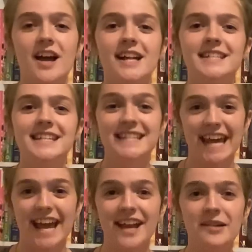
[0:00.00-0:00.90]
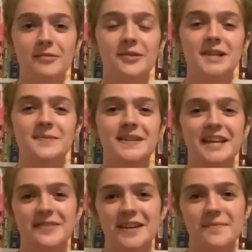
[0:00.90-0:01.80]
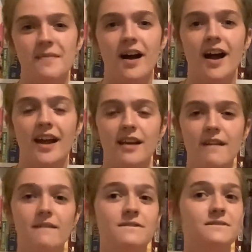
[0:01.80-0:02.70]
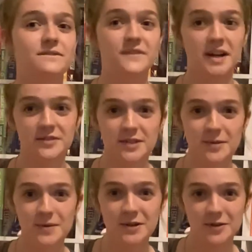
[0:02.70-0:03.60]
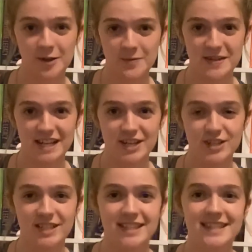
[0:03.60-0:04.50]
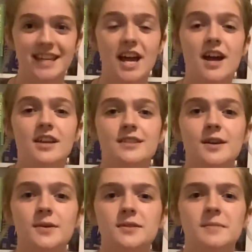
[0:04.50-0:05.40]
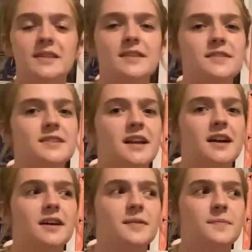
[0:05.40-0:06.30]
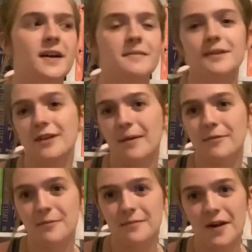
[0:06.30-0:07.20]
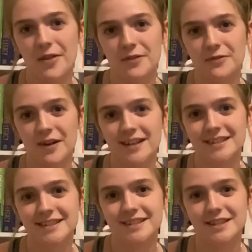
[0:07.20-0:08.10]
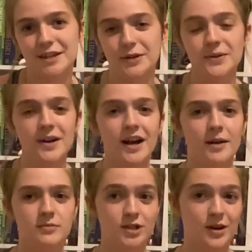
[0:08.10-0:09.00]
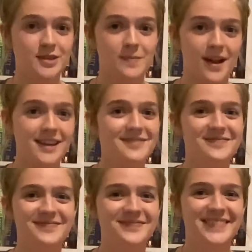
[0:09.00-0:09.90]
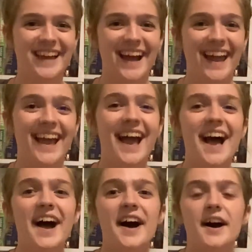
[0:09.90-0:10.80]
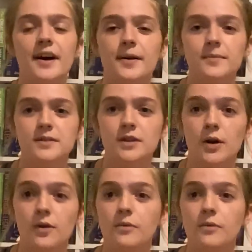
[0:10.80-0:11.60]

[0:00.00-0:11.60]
Today I'm going to be giving my 5-star book recommendations. So some of these have been grabbed from other friends too. Shout out to Maddie. Hi. So